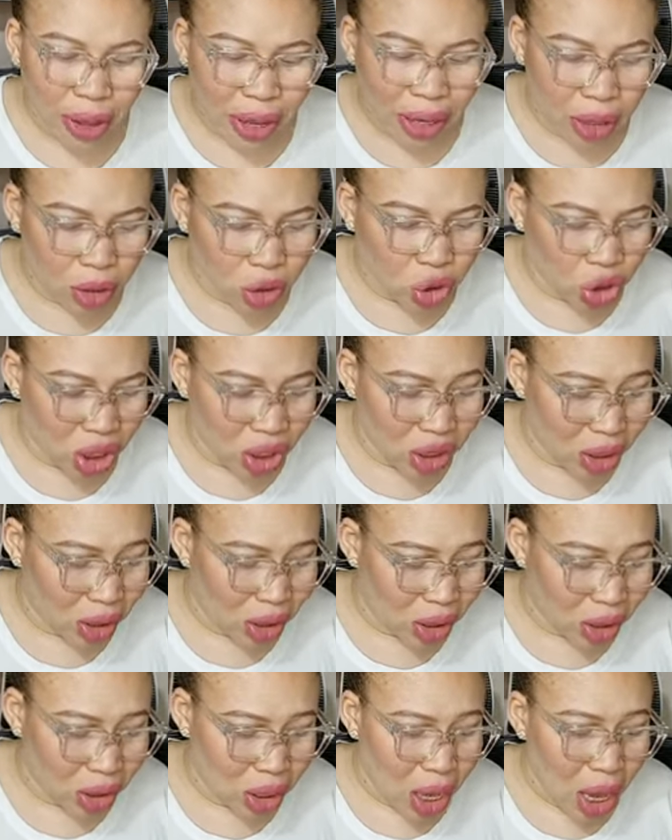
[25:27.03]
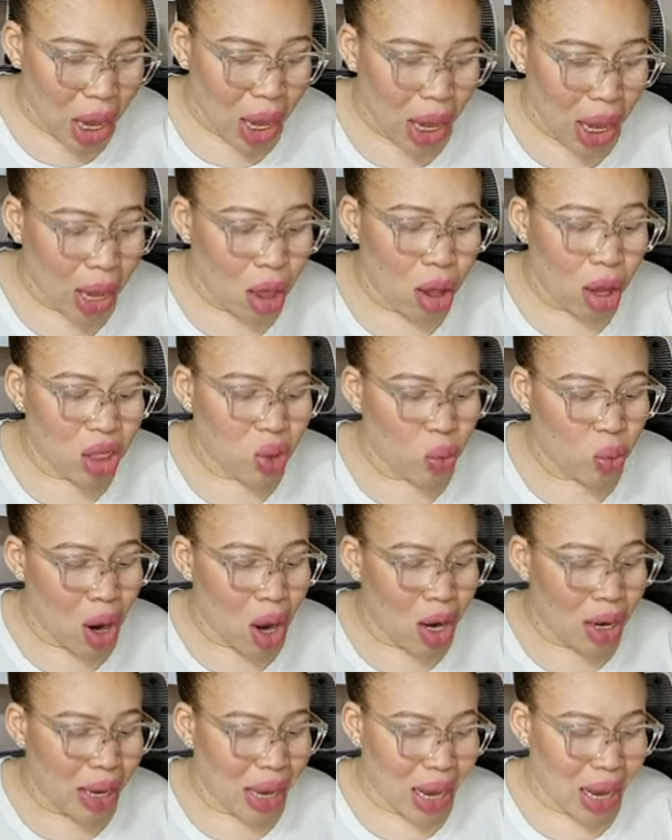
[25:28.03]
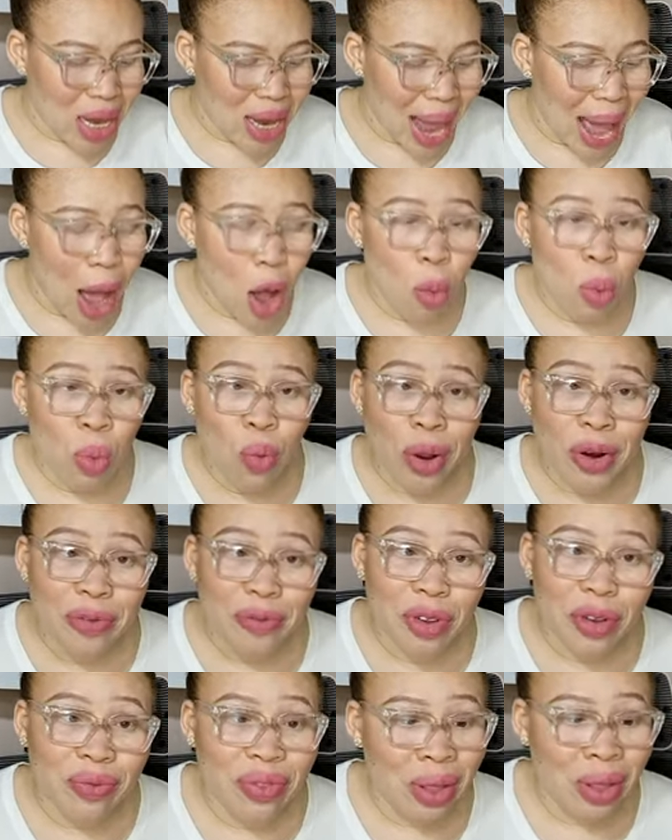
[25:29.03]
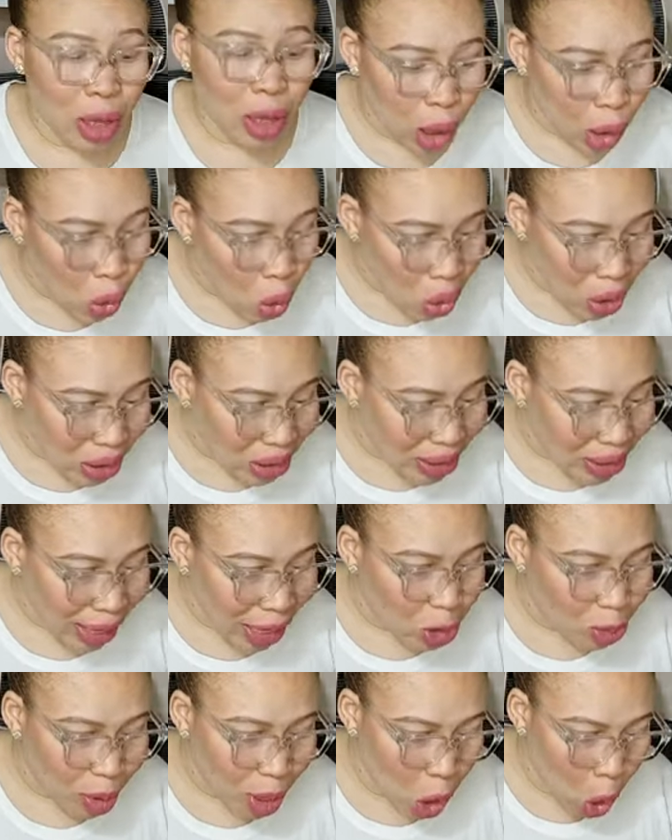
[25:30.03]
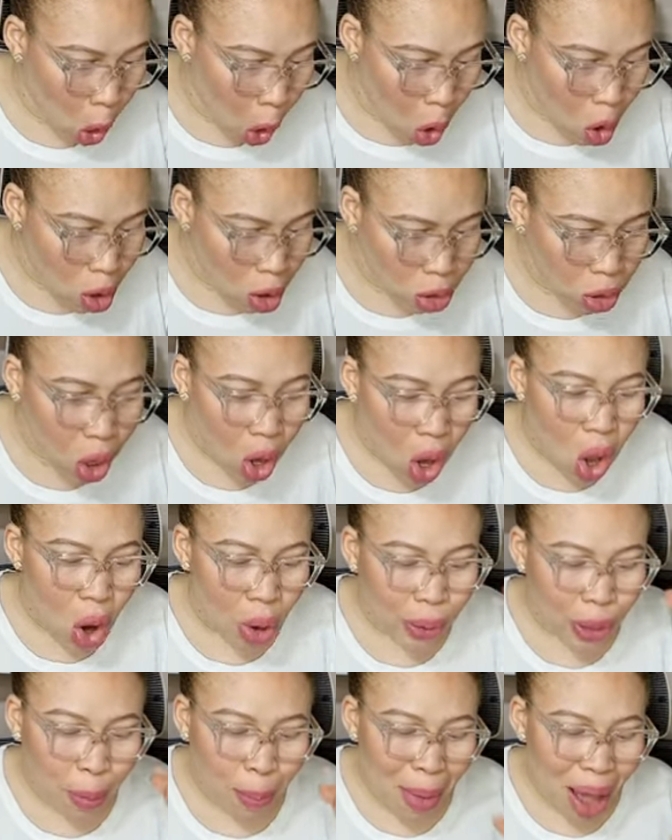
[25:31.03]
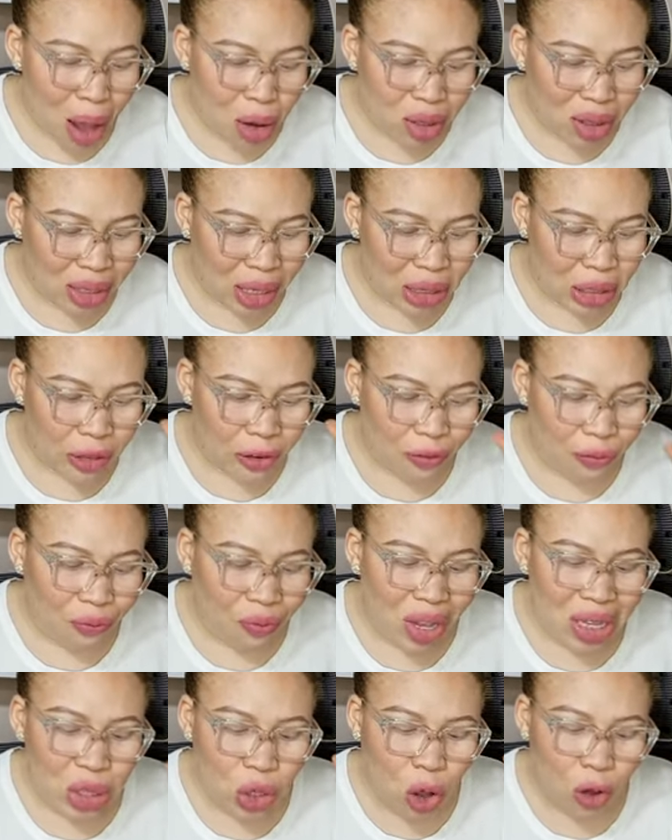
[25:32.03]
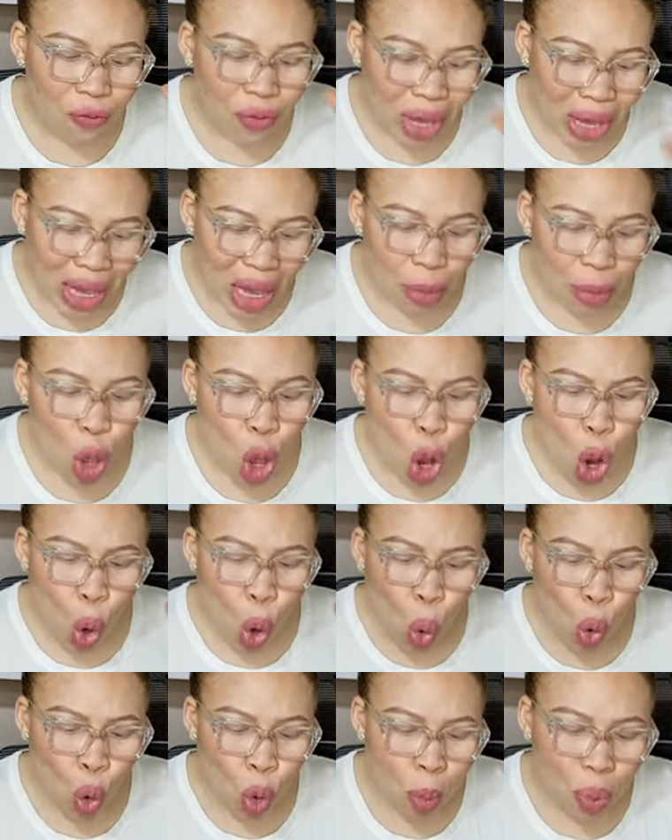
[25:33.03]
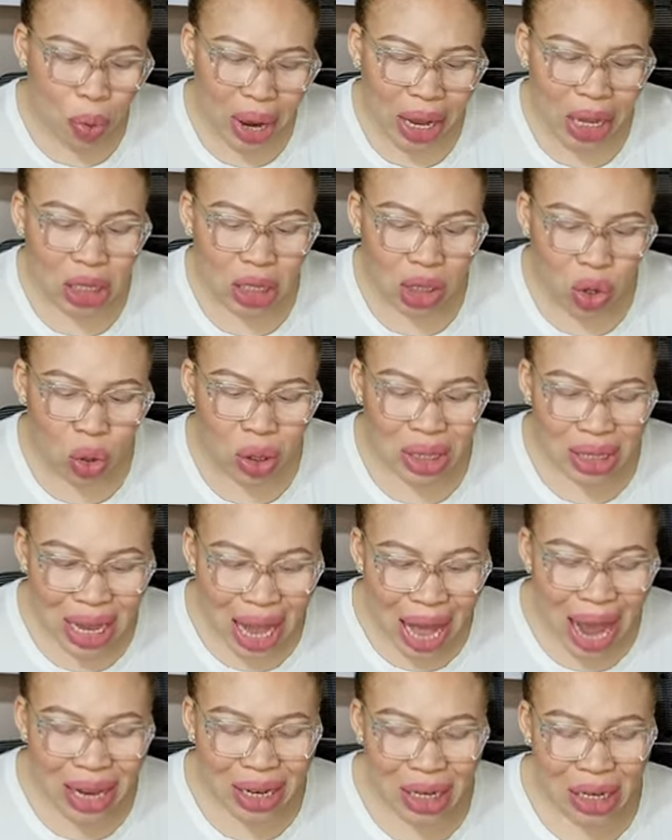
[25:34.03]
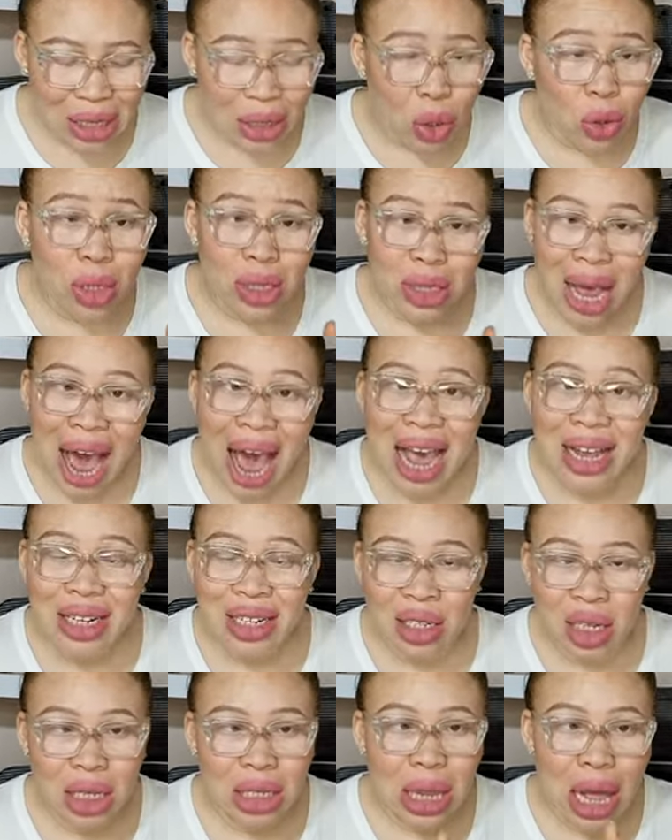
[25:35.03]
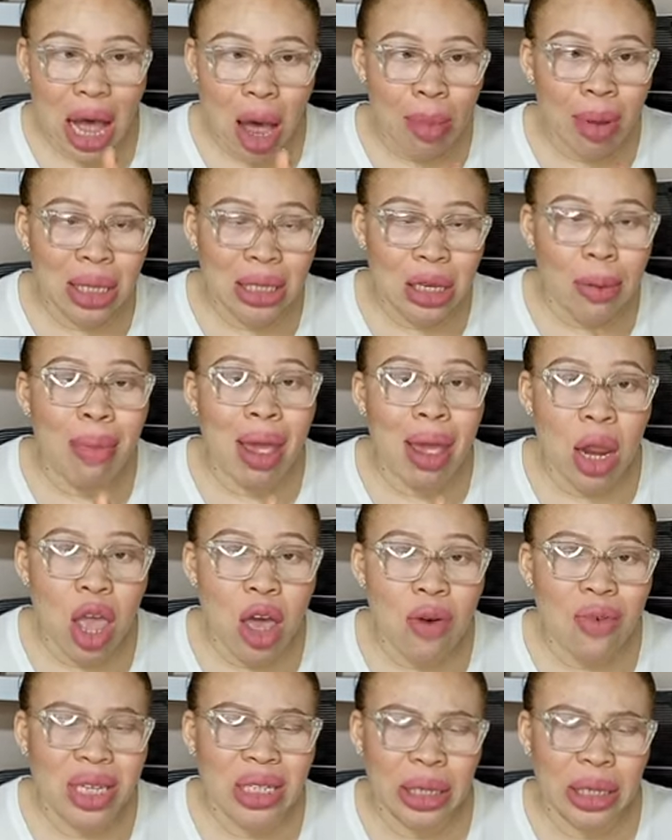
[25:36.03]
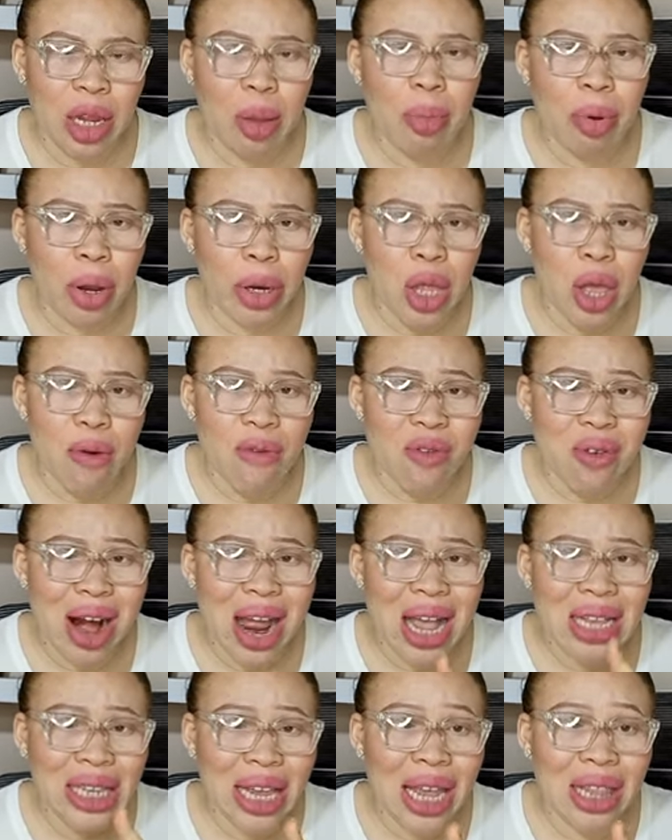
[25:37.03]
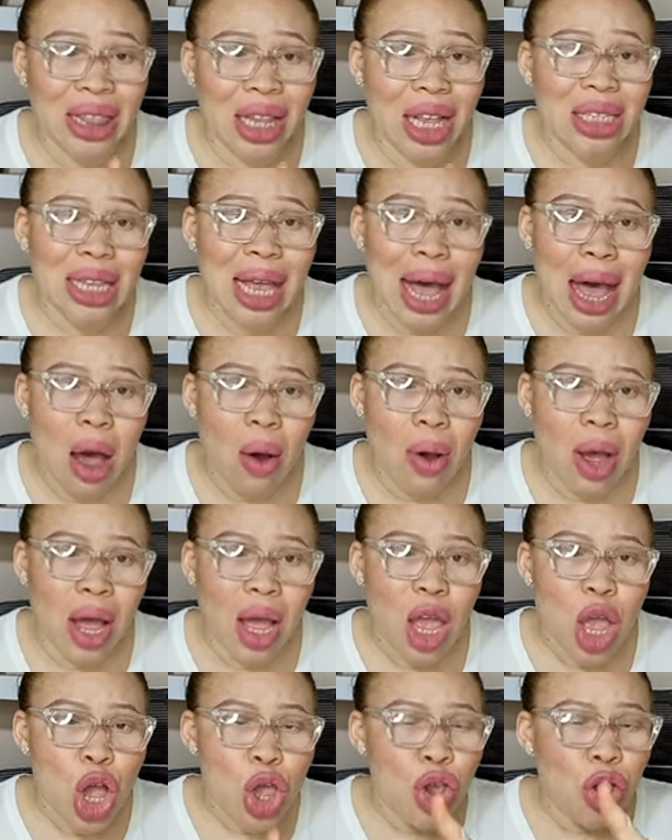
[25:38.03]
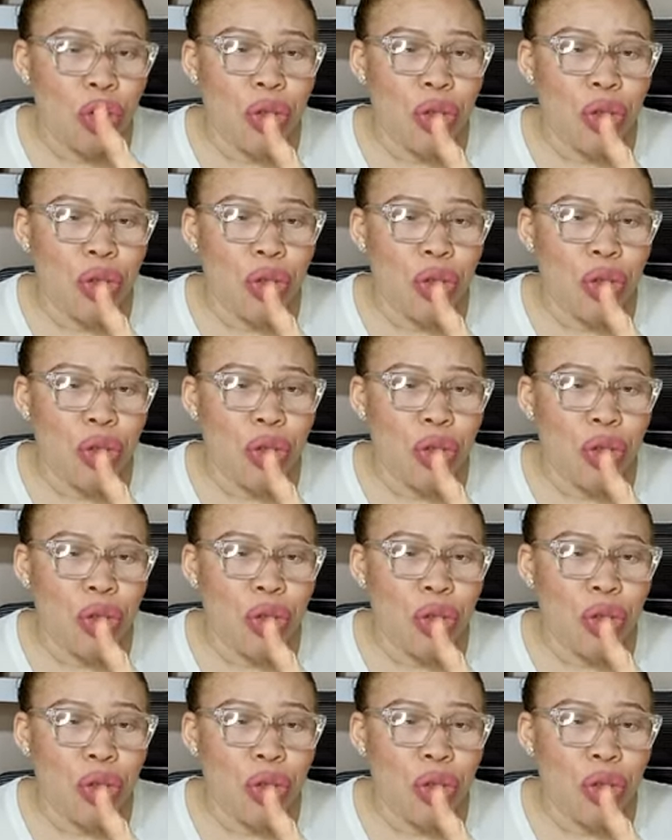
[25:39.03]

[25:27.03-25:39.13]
Thank you, Jesus. In God's word, in Nahum 1:15, the Lord says, Behold, on the mountains the feet of him who brings good tidings. Good tidings is coming to many of us in the body of Christ in this hour.